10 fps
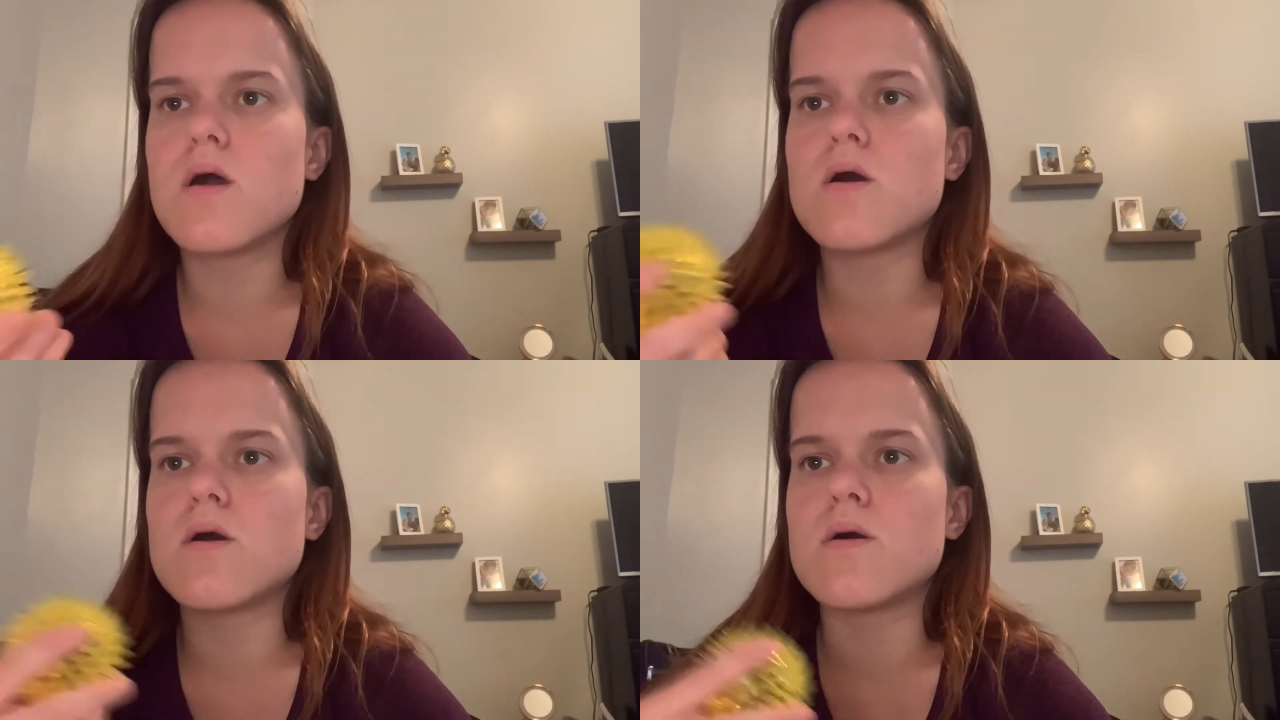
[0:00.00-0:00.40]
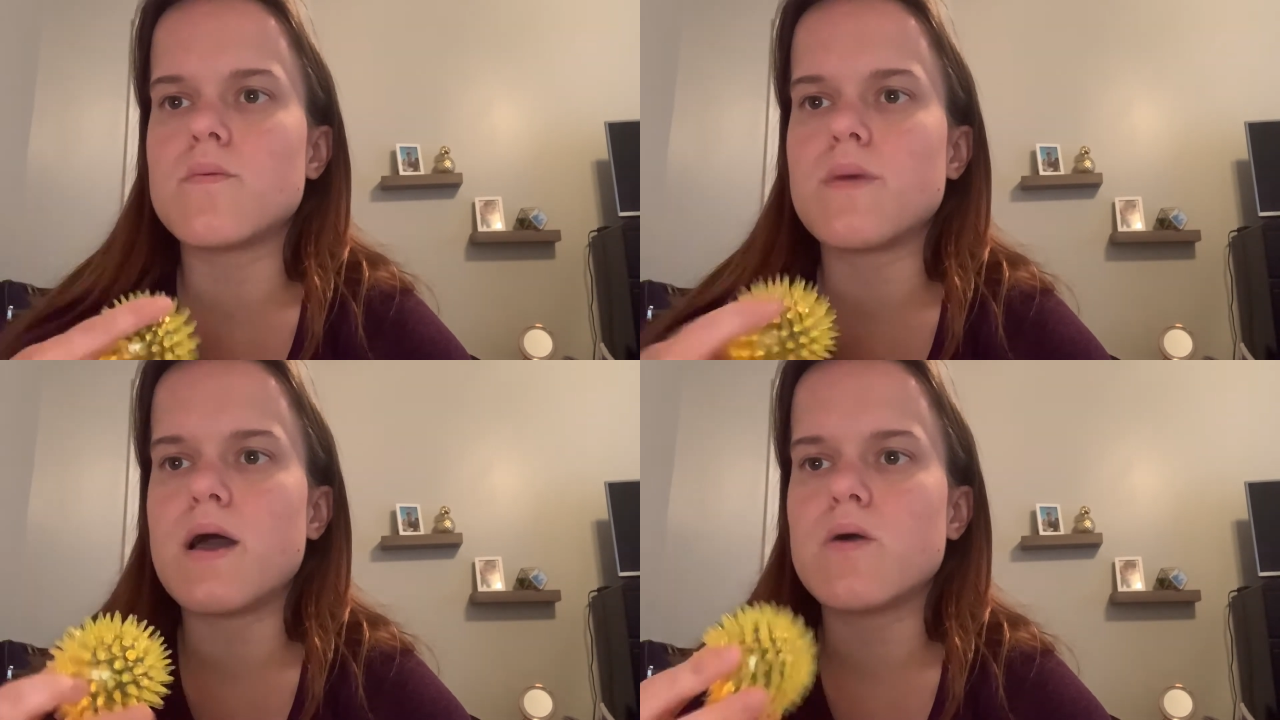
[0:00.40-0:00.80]

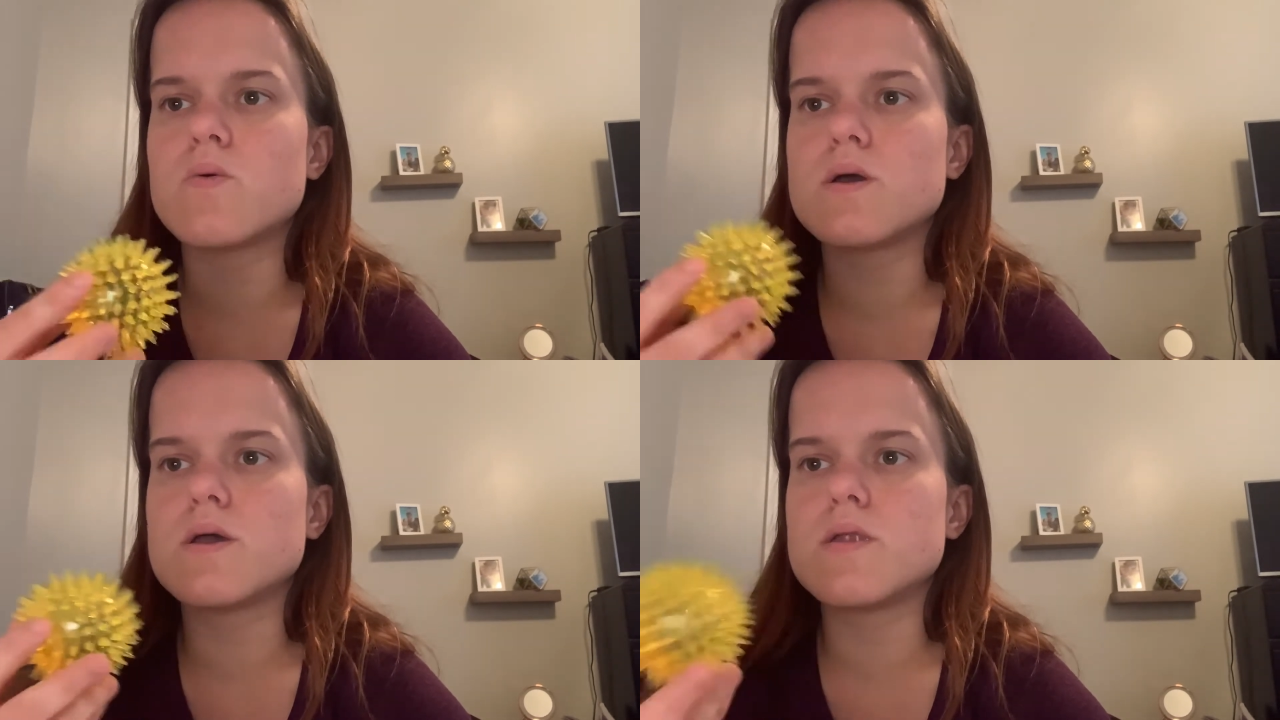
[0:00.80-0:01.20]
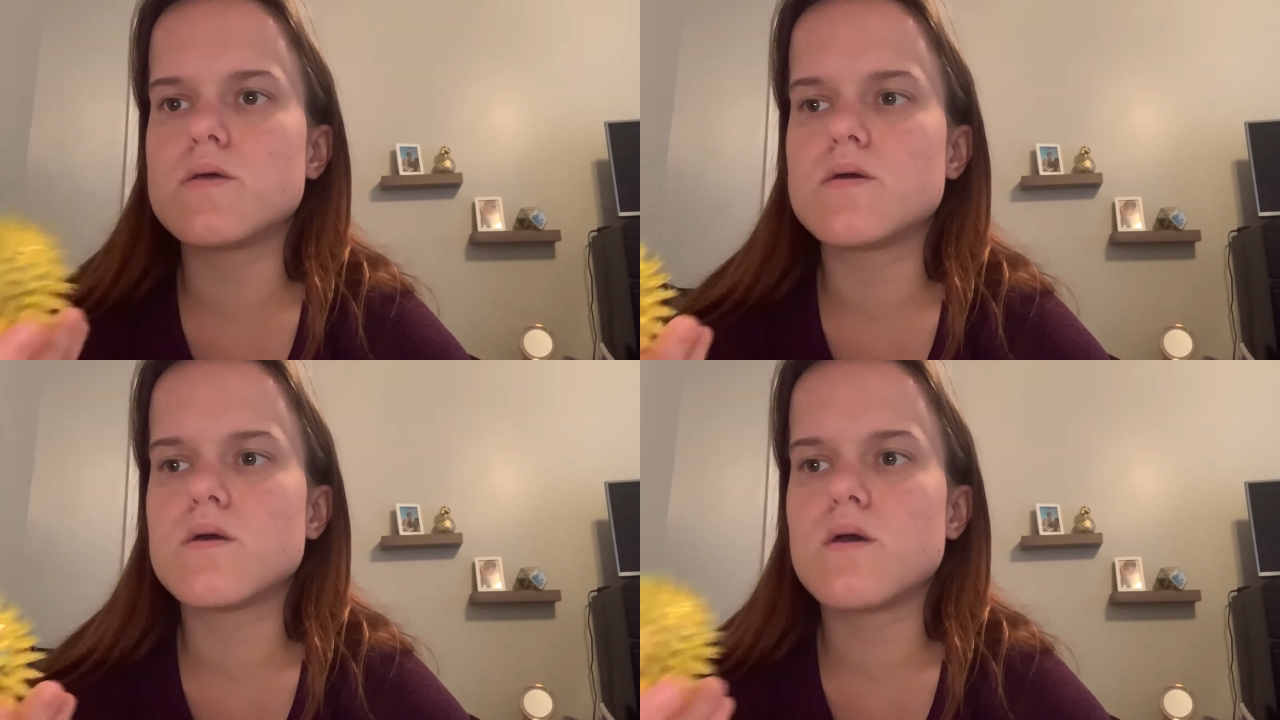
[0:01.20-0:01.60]
I would
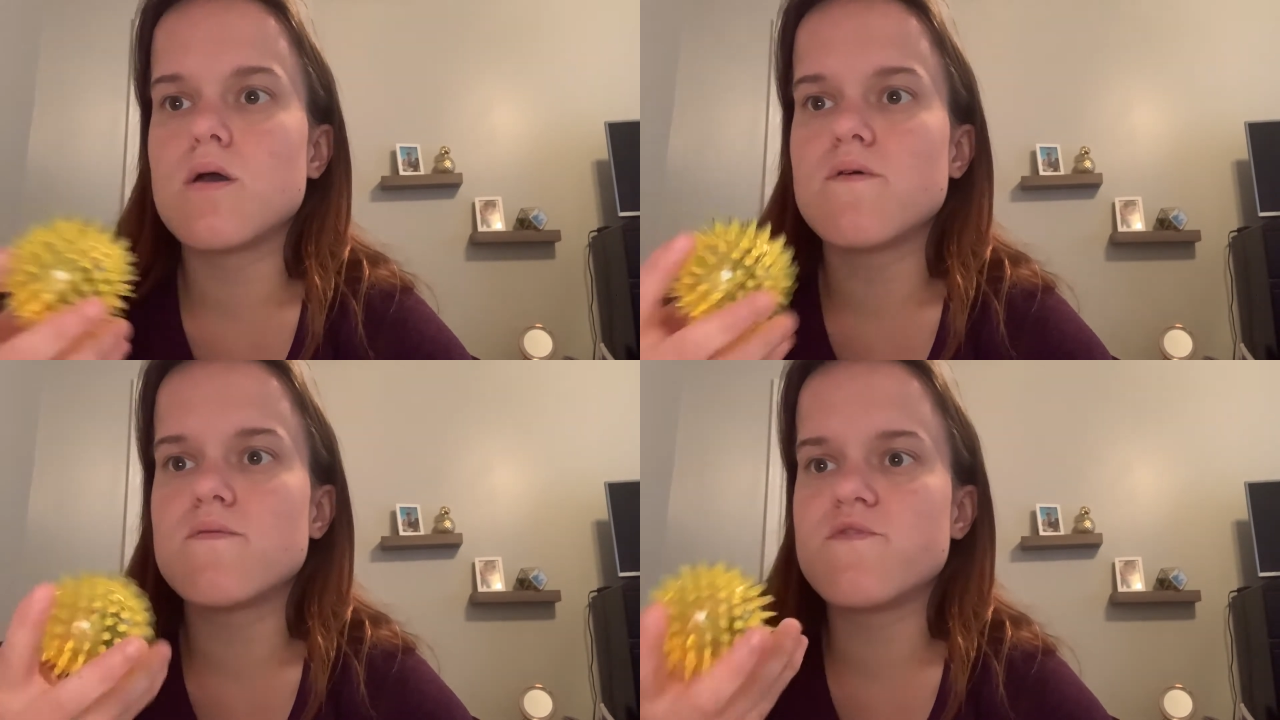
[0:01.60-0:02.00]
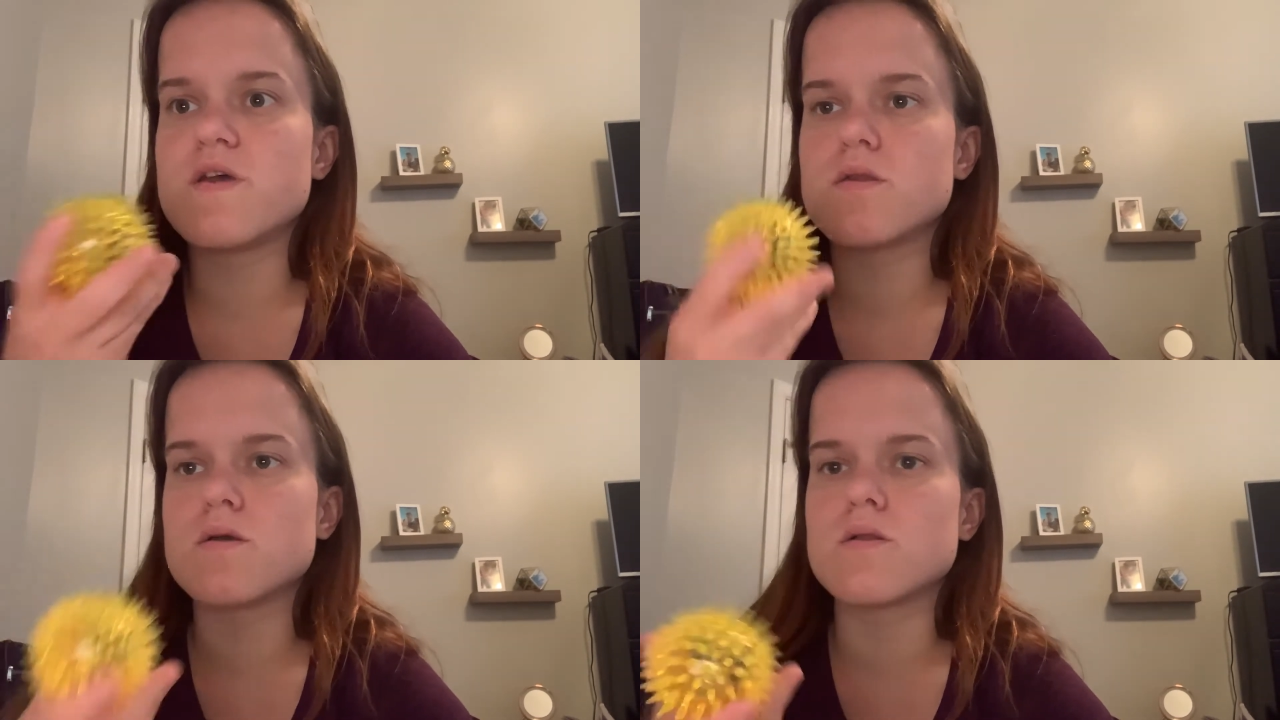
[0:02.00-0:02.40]

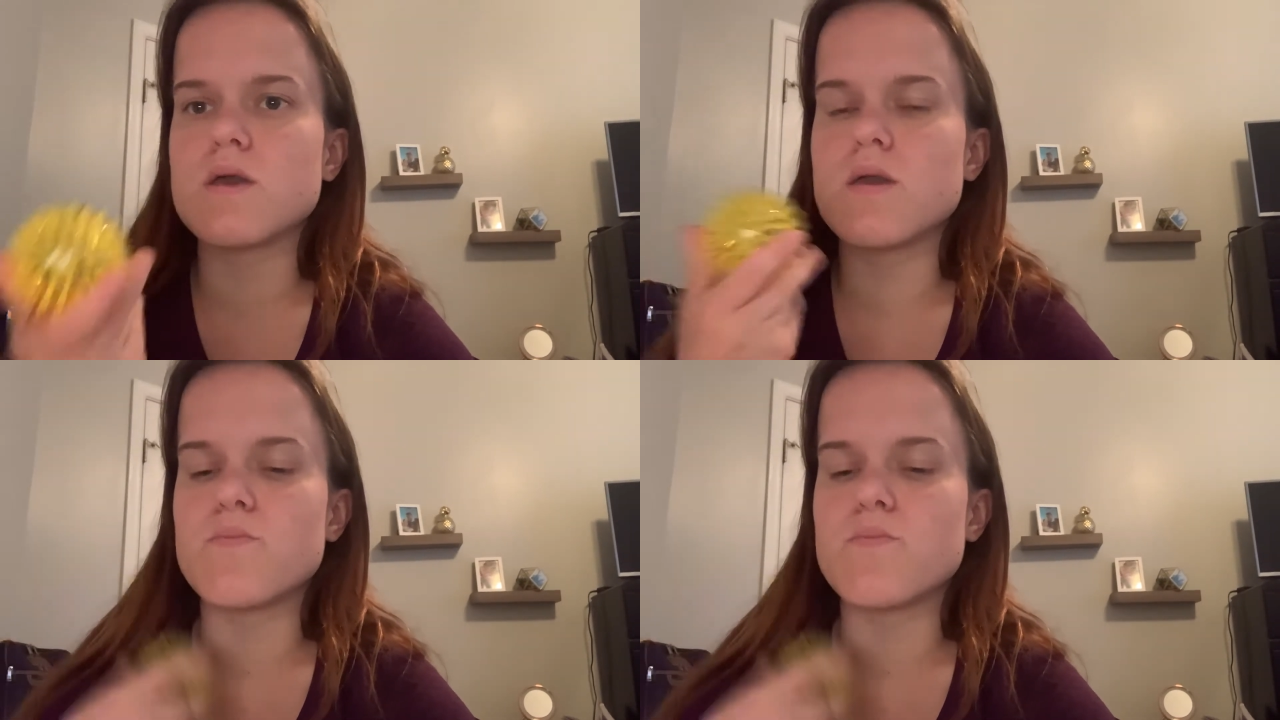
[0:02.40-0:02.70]
physically